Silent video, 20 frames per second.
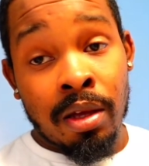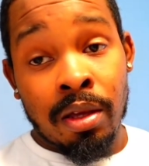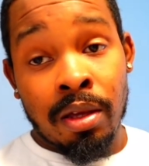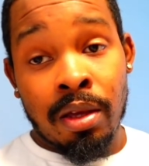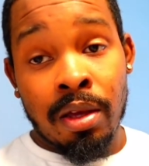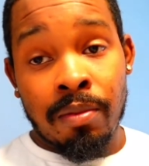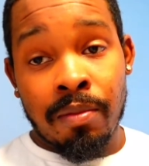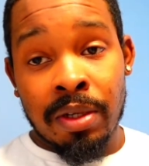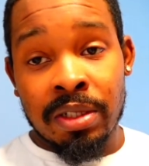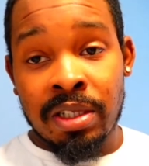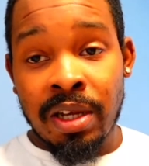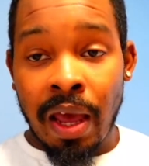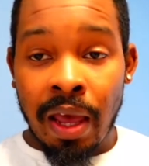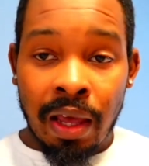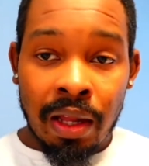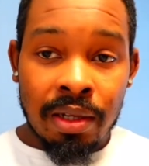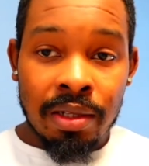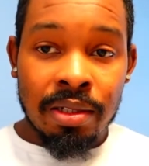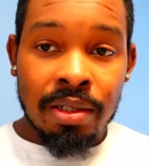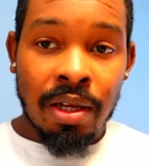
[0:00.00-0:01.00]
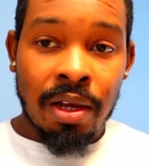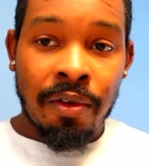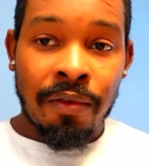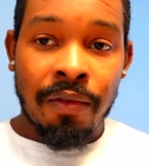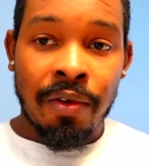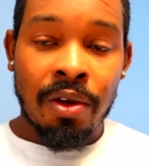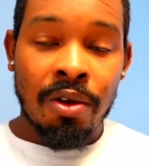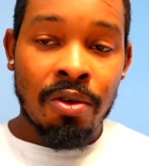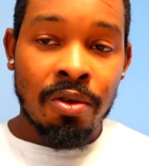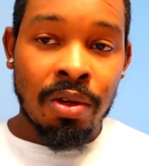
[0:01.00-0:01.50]
get my jacket and stuff
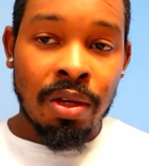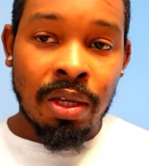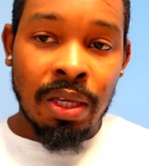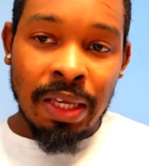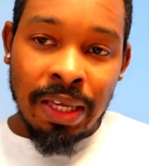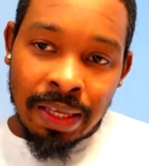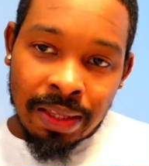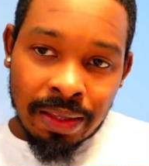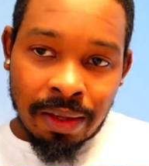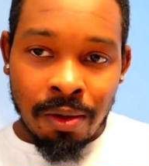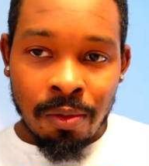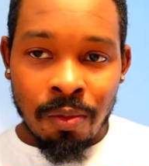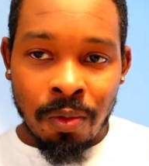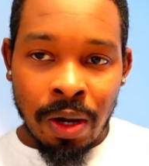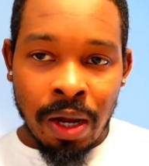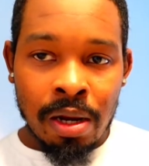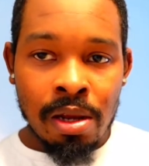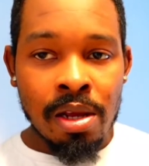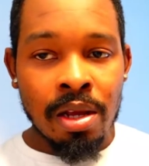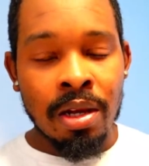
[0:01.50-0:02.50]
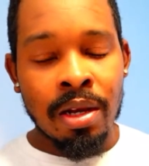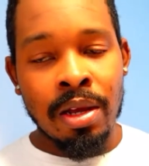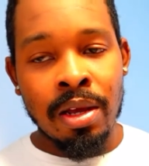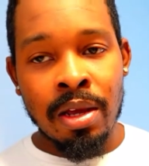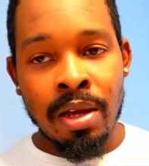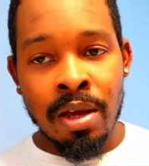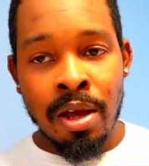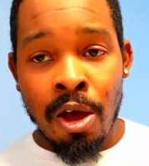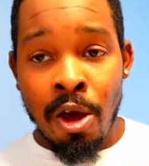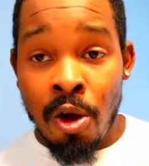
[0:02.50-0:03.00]
on, get them ready, and
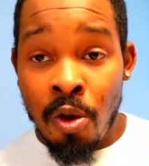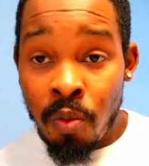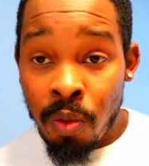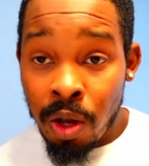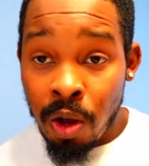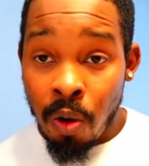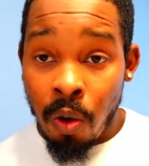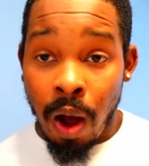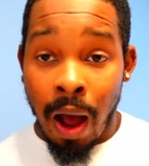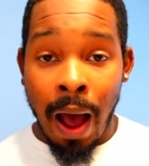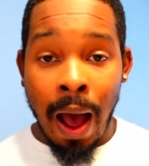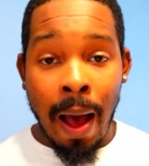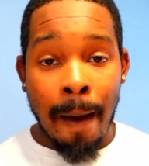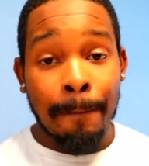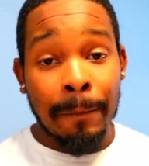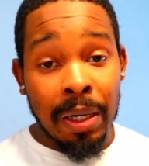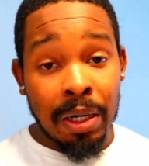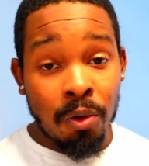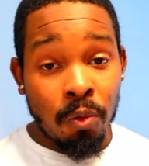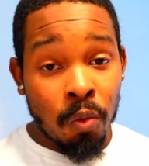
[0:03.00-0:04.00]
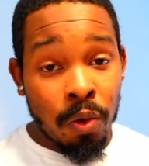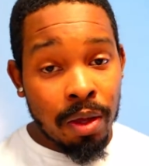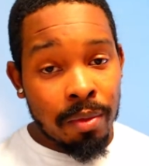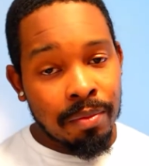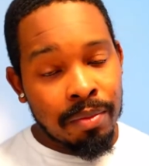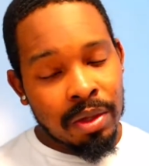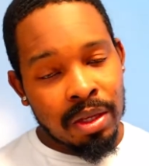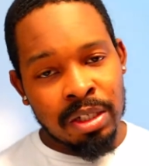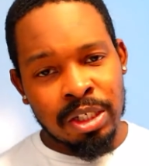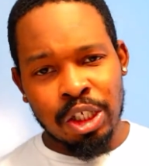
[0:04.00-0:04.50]
then we're gonna hop in the
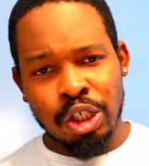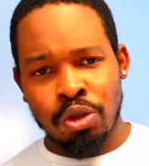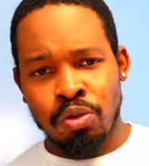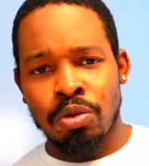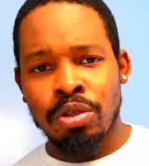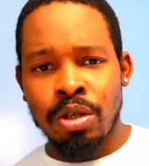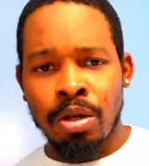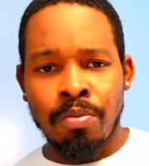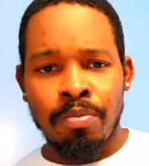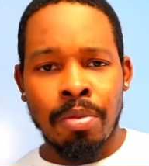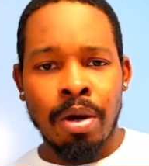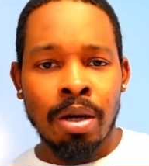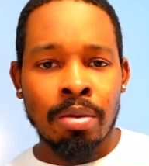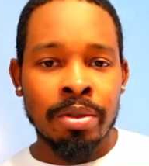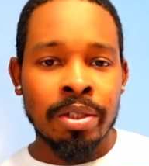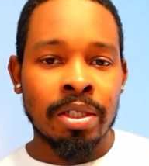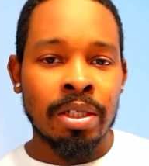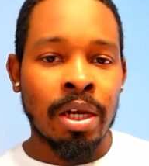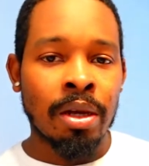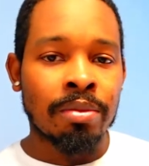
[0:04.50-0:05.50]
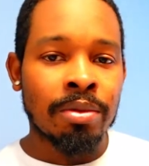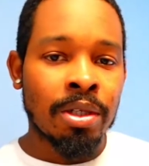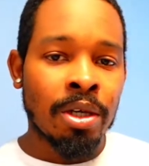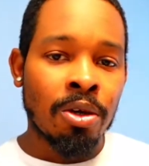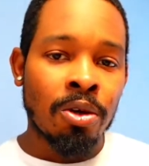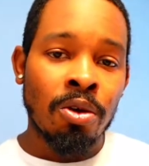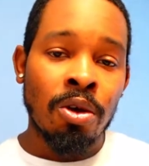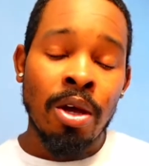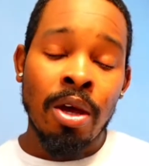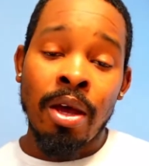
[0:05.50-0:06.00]
whip and shoot to the barbershop.
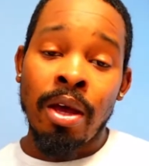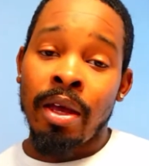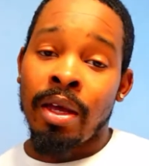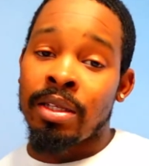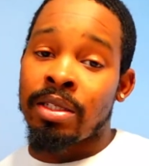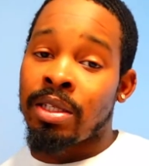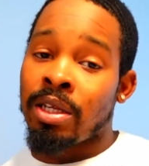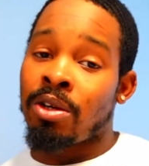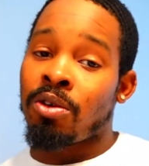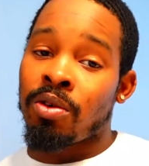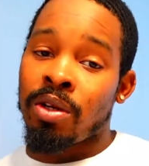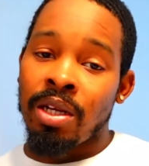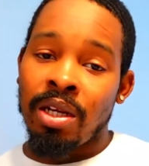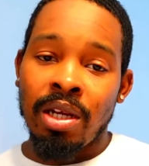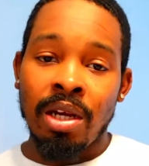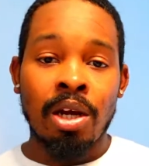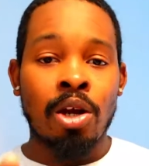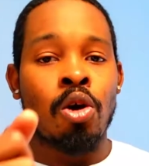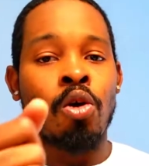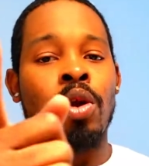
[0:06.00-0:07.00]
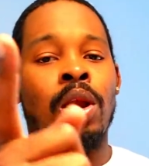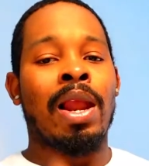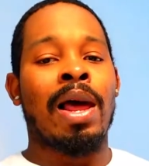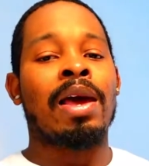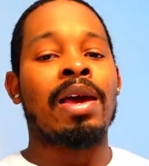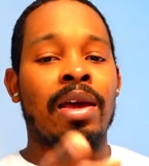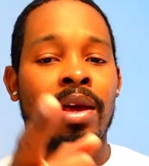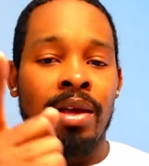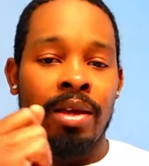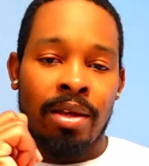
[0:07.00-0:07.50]
So until then, go
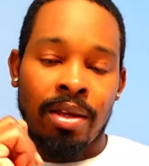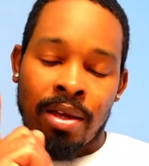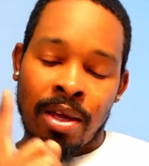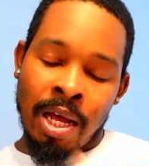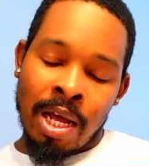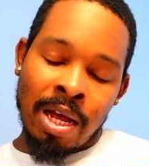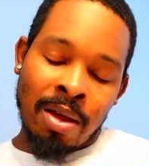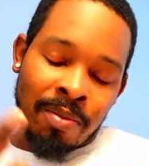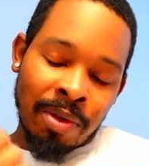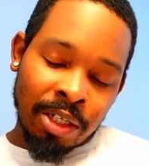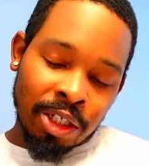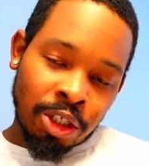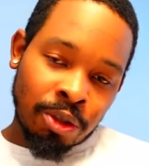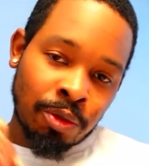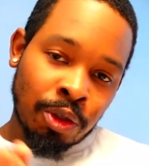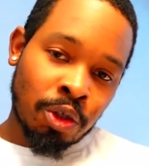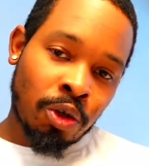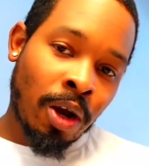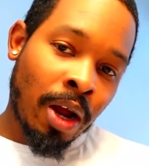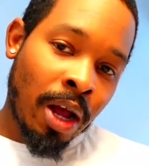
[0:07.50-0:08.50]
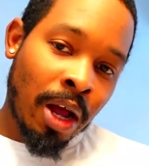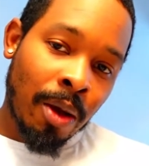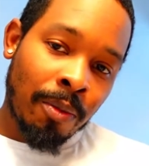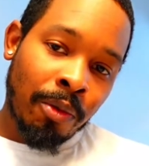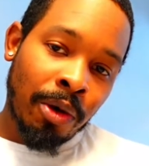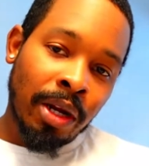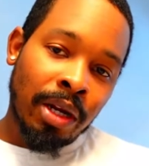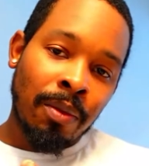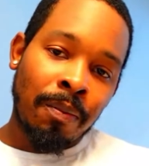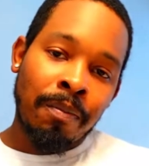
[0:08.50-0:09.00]
like, comment, subscribe,
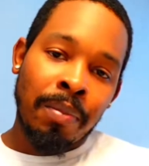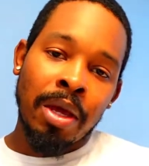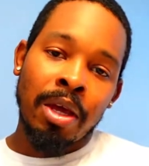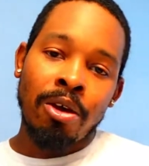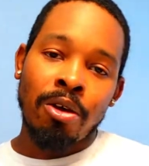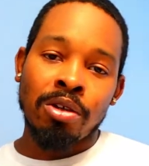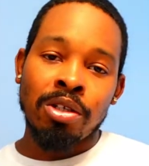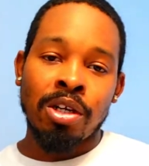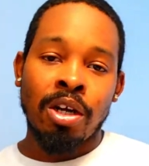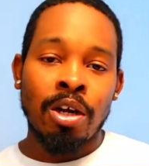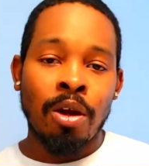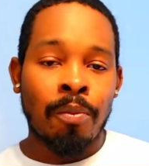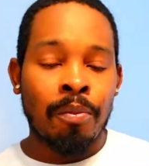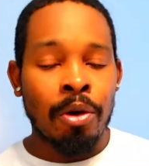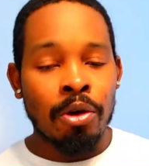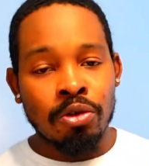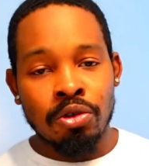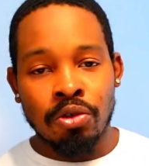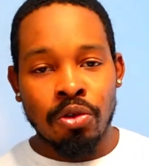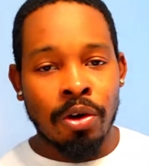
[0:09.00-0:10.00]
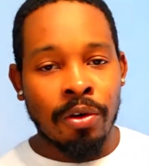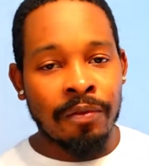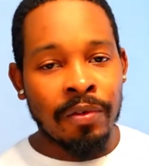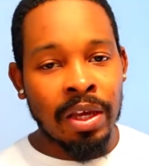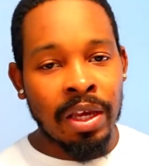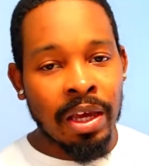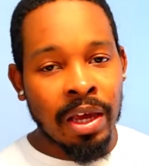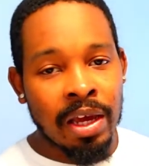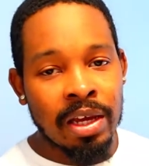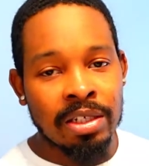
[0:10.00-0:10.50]
ring the bell, turn your post
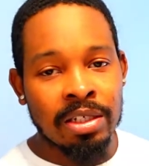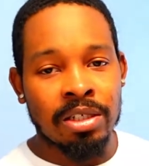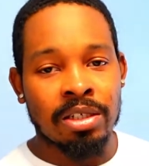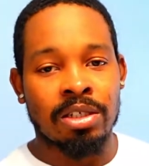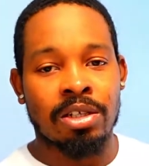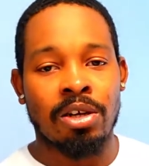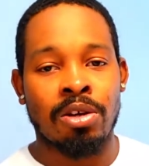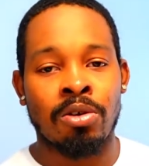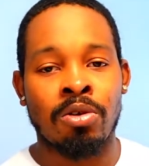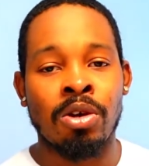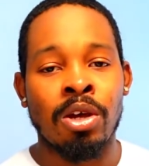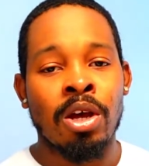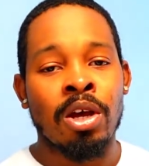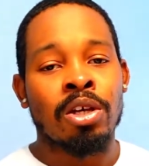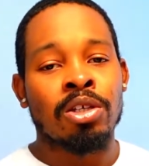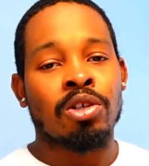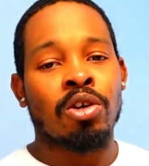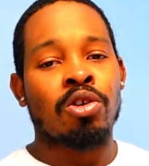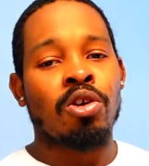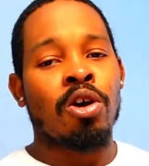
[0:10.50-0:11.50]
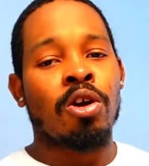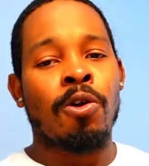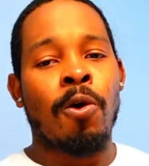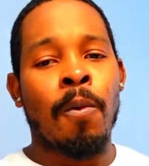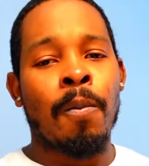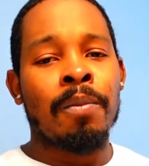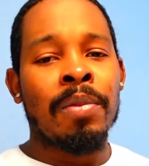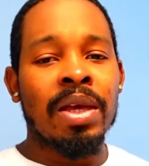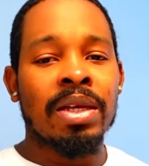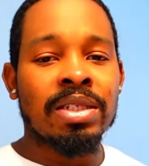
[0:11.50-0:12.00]
notifications on so y'all
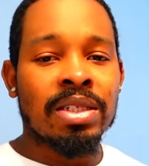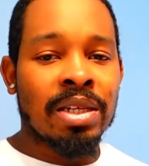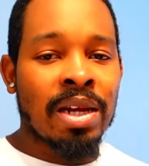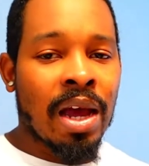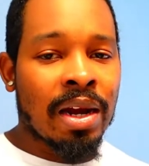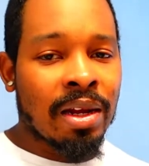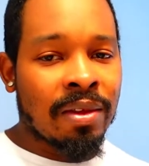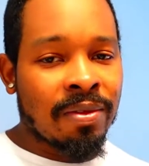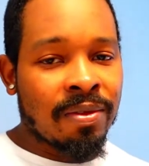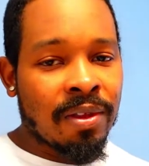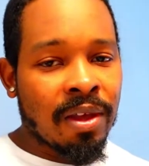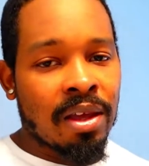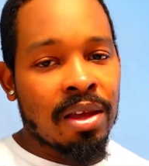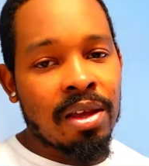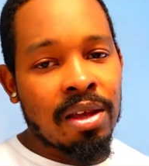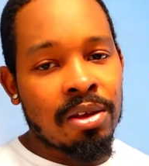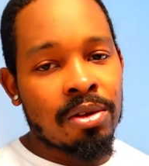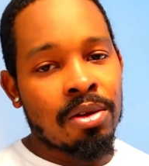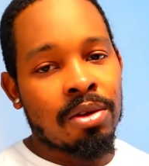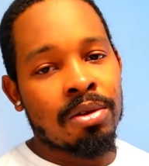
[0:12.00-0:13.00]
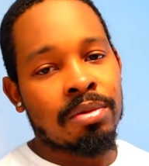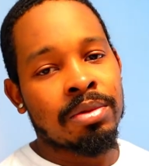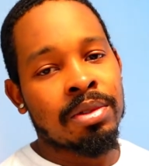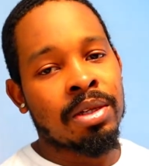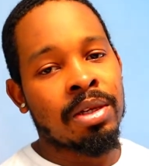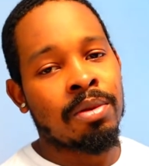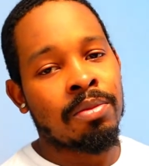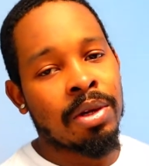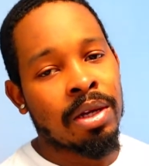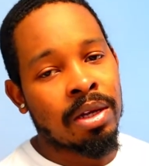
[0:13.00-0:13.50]
don't miss not a thing, you know what I'm
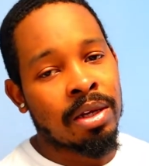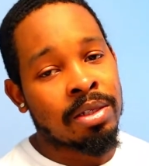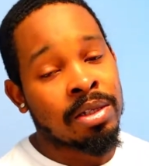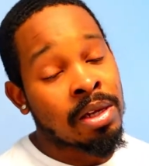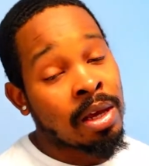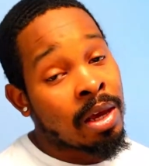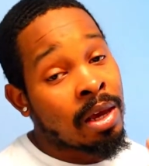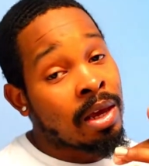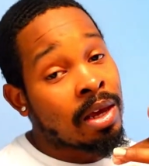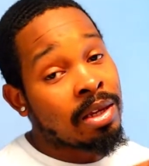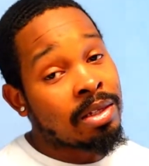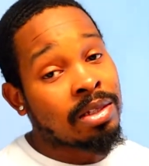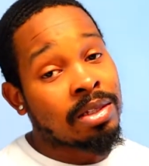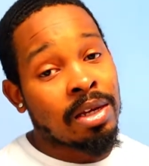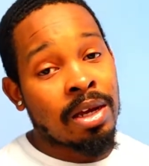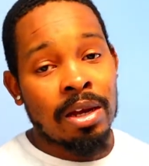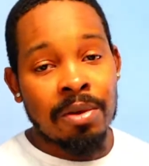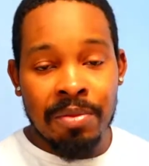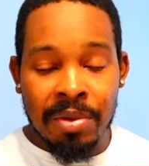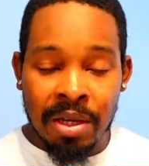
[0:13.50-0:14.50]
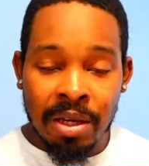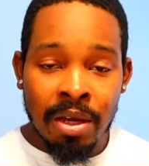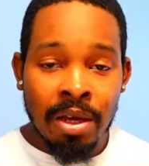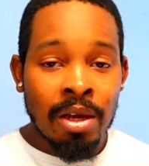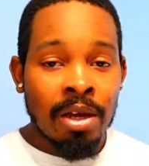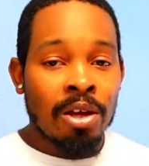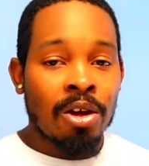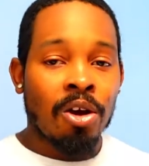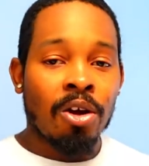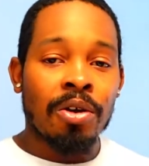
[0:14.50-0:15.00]
saying? Because it's coming.
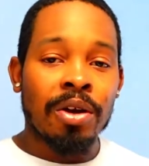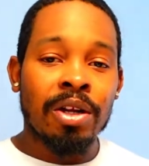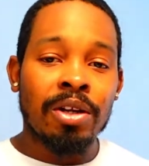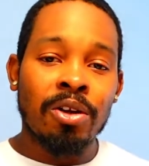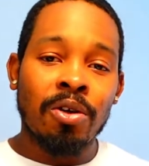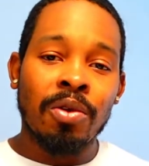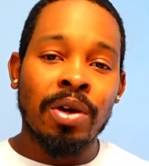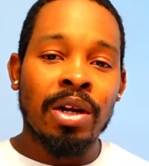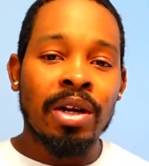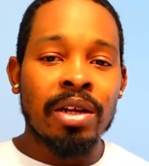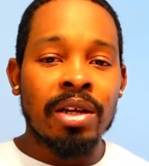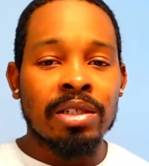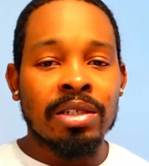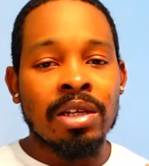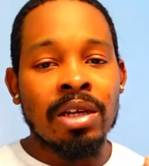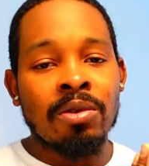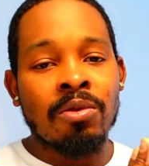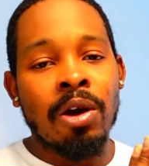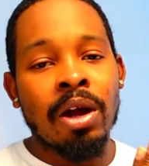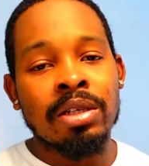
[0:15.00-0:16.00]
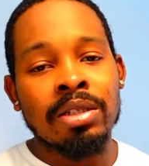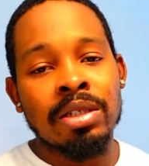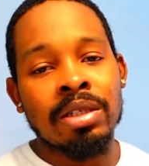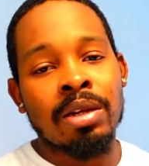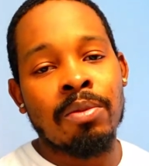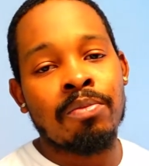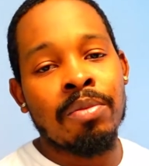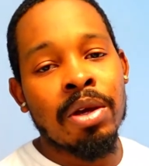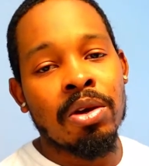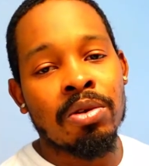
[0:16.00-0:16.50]
You already know what it is. Team Rasta in
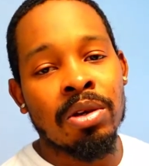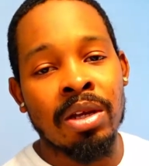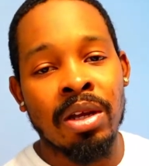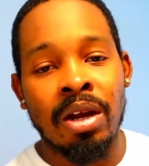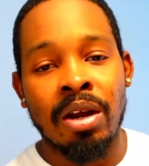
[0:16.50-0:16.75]
the building,